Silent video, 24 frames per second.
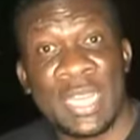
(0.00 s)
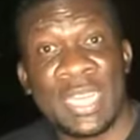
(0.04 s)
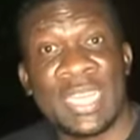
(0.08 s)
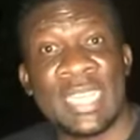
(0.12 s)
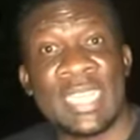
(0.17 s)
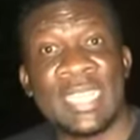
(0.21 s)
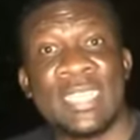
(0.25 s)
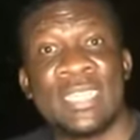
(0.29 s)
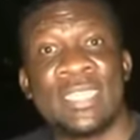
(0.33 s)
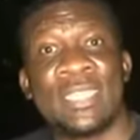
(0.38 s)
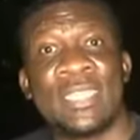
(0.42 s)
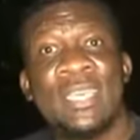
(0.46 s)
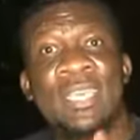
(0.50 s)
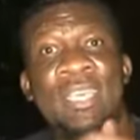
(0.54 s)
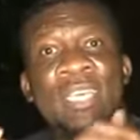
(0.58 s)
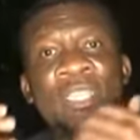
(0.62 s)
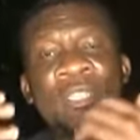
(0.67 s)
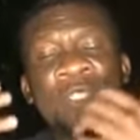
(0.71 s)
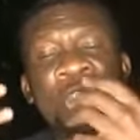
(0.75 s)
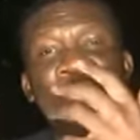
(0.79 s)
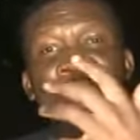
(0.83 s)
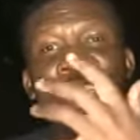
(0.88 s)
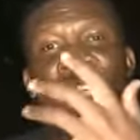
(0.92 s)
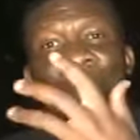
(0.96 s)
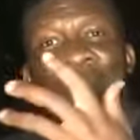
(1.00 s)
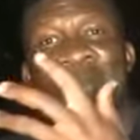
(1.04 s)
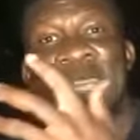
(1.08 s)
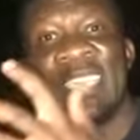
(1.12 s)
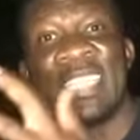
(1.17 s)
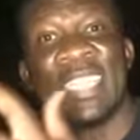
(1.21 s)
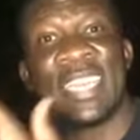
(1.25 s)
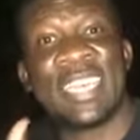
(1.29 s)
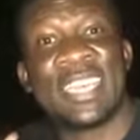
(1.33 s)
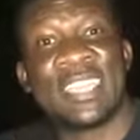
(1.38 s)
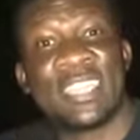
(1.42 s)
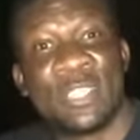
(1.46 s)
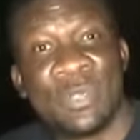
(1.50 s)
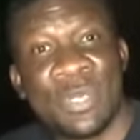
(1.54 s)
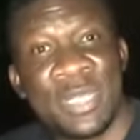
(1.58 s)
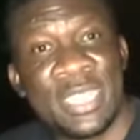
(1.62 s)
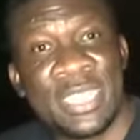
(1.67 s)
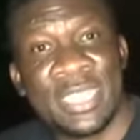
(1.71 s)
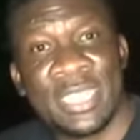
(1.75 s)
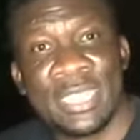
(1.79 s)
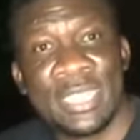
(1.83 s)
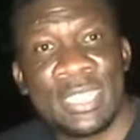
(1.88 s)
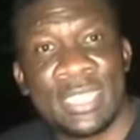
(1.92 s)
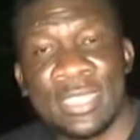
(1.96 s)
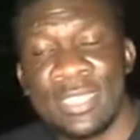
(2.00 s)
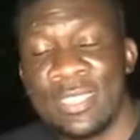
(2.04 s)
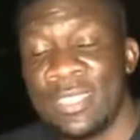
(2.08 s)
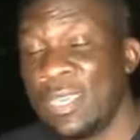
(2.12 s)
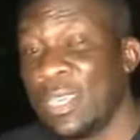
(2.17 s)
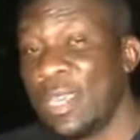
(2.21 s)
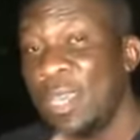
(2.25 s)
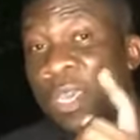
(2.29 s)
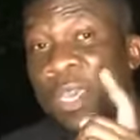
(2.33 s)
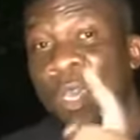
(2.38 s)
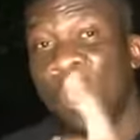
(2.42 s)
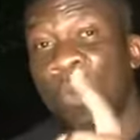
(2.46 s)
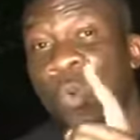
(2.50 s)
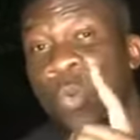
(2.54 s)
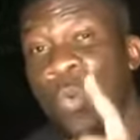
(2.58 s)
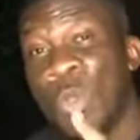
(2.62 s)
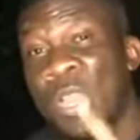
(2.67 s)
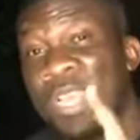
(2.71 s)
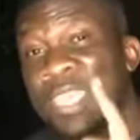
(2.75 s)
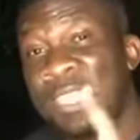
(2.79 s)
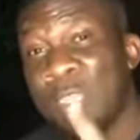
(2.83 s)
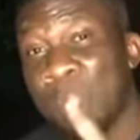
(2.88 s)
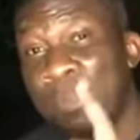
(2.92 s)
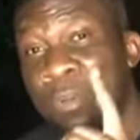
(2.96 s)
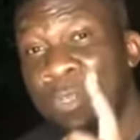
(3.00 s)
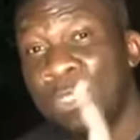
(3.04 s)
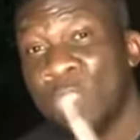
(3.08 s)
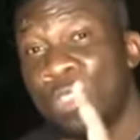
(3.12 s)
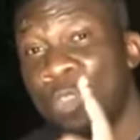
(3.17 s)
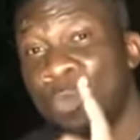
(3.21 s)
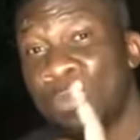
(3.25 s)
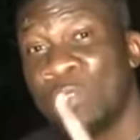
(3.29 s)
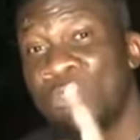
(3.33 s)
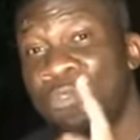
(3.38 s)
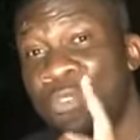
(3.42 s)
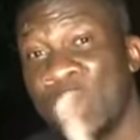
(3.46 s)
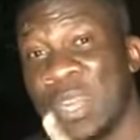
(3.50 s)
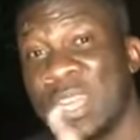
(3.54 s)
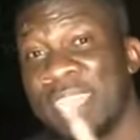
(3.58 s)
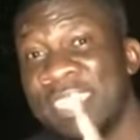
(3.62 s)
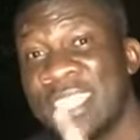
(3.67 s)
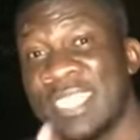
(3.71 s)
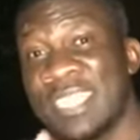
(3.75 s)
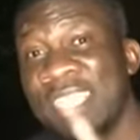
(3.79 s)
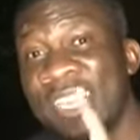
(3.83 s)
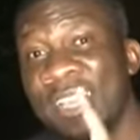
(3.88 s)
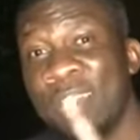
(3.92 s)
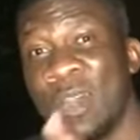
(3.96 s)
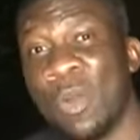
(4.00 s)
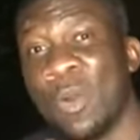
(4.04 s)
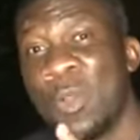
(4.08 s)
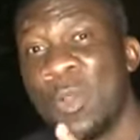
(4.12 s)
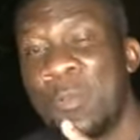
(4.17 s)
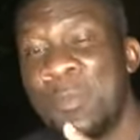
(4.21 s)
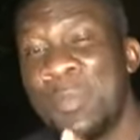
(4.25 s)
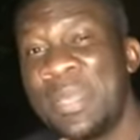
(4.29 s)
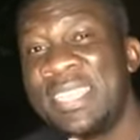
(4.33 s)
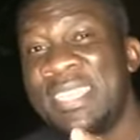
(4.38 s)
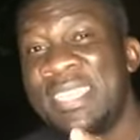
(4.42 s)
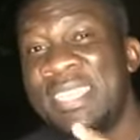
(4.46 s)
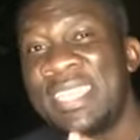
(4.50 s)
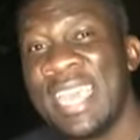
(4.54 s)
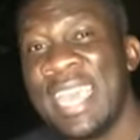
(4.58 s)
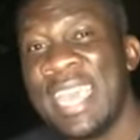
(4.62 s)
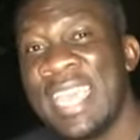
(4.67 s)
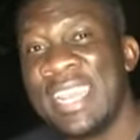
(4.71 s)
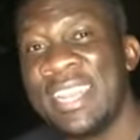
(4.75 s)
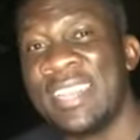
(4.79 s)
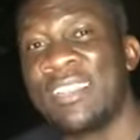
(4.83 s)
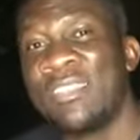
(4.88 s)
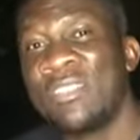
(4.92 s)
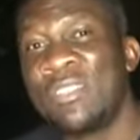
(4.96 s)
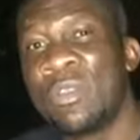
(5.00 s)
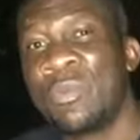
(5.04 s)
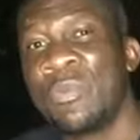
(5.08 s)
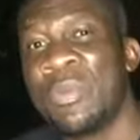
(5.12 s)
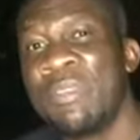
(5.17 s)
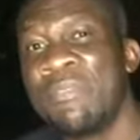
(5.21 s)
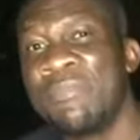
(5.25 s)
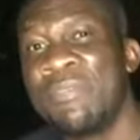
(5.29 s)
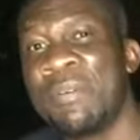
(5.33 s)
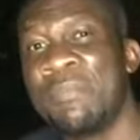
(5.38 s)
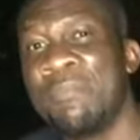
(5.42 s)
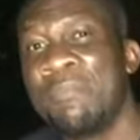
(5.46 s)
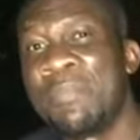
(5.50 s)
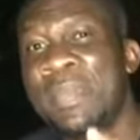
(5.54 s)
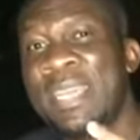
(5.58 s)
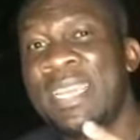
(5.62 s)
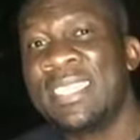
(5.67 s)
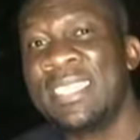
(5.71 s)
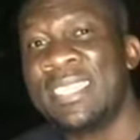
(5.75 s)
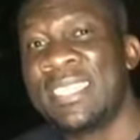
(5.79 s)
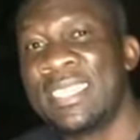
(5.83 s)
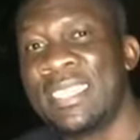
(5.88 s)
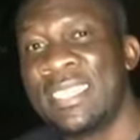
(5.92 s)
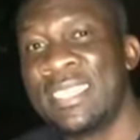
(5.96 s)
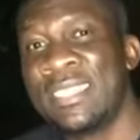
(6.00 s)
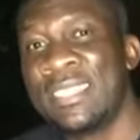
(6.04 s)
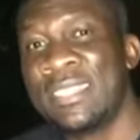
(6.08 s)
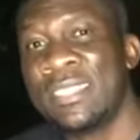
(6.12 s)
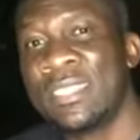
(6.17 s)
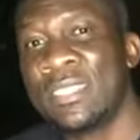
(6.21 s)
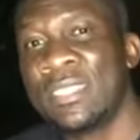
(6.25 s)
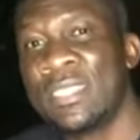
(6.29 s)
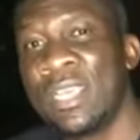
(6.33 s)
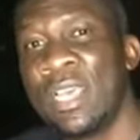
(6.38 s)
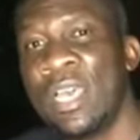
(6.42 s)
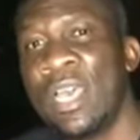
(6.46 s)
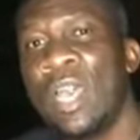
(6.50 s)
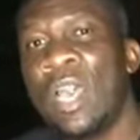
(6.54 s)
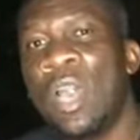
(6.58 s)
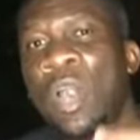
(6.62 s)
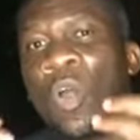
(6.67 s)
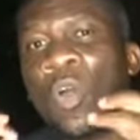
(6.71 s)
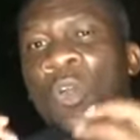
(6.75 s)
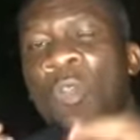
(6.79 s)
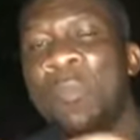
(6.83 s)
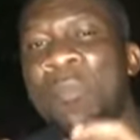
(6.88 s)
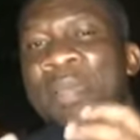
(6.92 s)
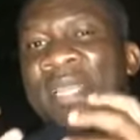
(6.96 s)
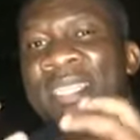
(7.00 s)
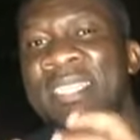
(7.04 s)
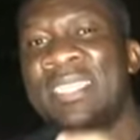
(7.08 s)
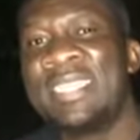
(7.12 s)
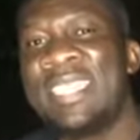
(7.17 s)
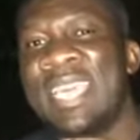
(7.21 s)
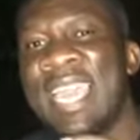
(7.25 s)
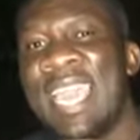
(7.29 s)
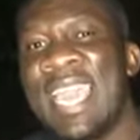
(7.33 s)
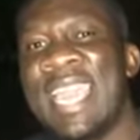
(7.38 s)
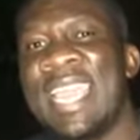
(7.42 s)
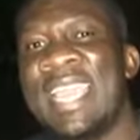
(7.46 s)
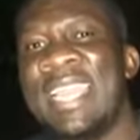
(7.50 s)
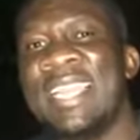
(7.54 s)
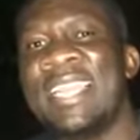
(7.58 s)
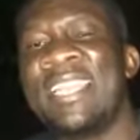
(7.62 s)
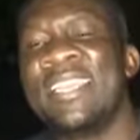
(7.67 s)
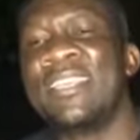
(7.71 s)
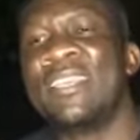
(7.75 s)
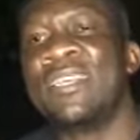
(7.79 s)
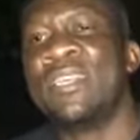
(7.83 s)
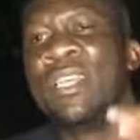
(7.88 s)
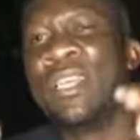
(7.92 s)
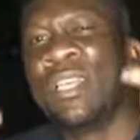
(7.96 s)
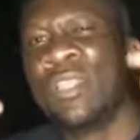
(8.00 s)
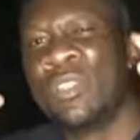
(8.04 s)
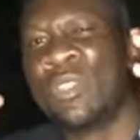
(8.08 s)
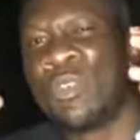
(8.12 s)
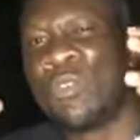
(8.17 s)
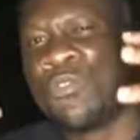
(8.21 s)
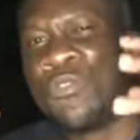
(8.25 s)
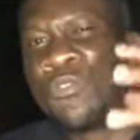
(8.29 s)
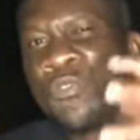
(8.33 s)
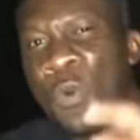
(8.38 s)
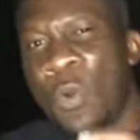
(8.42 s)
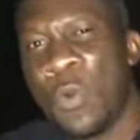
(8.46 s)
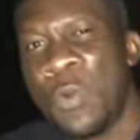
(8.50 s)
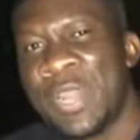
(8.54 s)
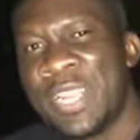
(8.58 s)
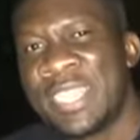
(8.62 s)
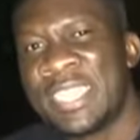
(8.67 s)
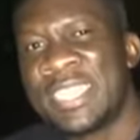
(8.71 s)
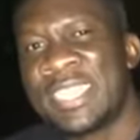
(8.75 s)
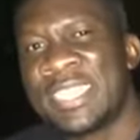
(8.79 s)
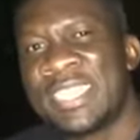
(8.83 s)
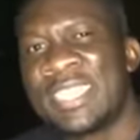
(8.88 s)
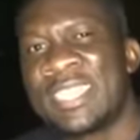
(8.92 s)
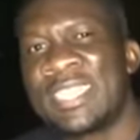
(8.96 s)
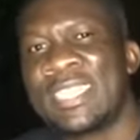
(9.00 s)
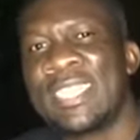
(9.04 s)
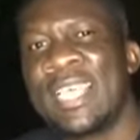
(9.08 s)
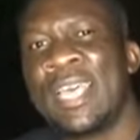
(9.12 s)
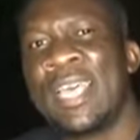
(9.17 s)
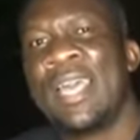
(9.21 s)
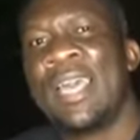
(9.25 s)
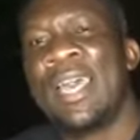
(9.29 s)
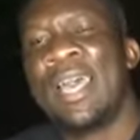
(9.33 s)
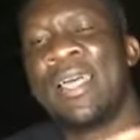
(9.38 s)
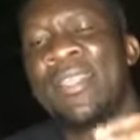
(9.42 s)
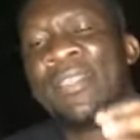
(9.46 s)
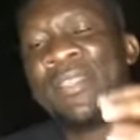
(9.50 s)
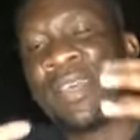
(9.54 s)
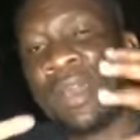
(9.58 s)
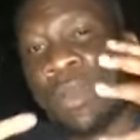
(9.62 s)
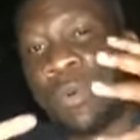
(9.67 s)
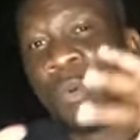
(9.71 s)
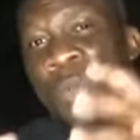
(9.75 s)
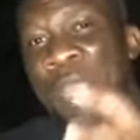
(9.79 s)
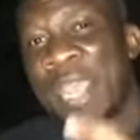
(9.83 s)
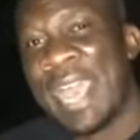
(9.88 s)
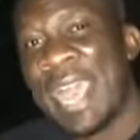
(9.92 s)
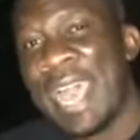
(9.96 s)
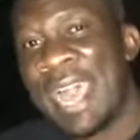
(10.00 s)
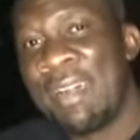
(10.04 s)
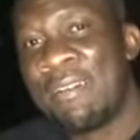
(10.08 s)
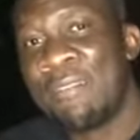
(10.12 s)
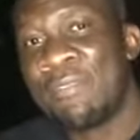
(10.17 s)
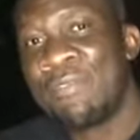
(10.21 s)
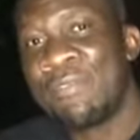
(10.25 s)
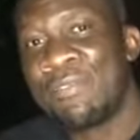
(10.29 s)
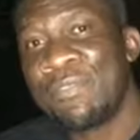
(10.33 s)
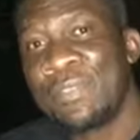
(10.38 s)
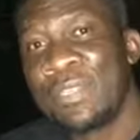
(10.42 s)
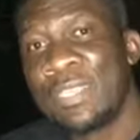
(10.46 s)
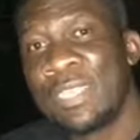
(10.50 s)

we need to generate electricity, we are supposed to be focusing on maintaining the river basins, on maintaining the forests that we have